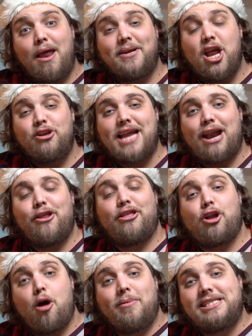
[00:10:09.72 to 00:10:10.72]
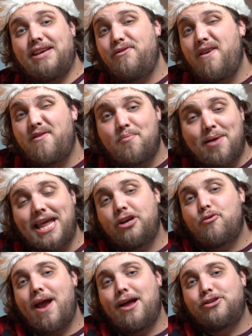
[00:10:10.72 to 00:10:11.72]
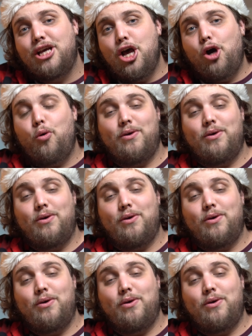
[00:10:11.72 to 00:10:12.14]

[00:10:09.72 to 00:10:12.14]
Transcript: Now let me know down in the comments if you ever played around